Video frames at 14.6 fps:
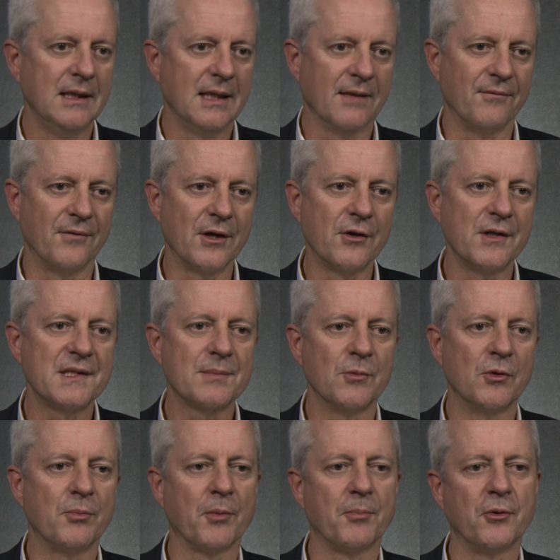A very
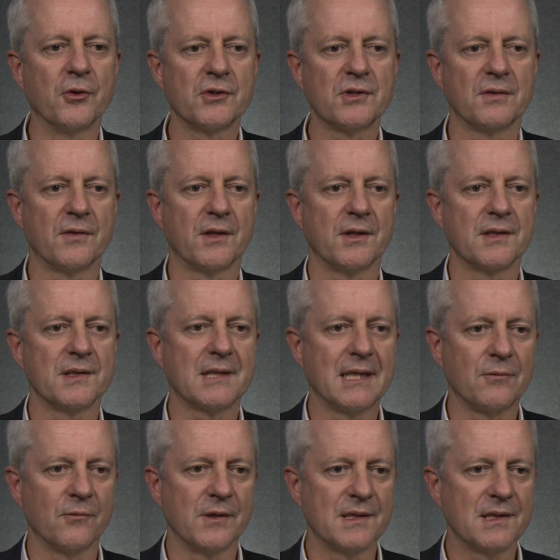small proportion of those
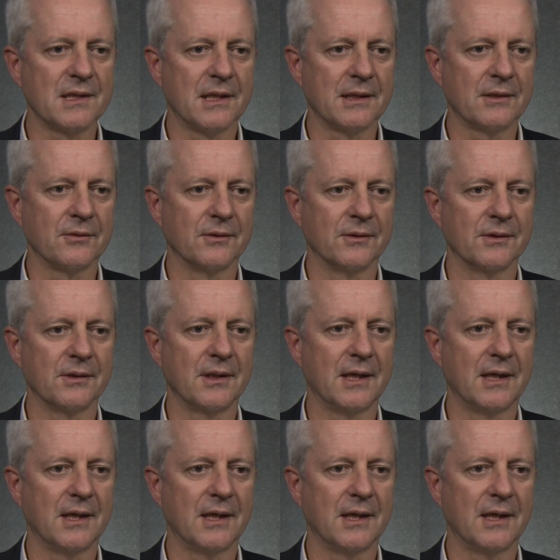get recycled,